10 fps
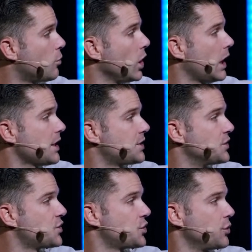reluctant
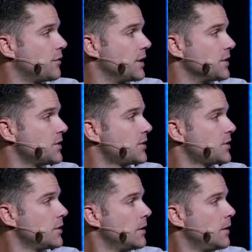servants
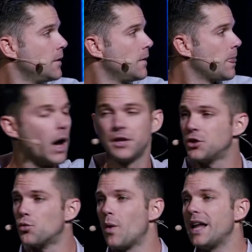under
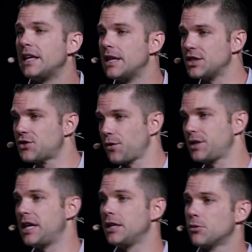readiness for
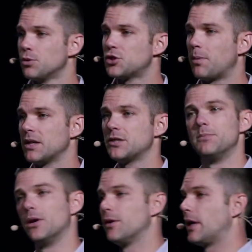kingdom responsibility.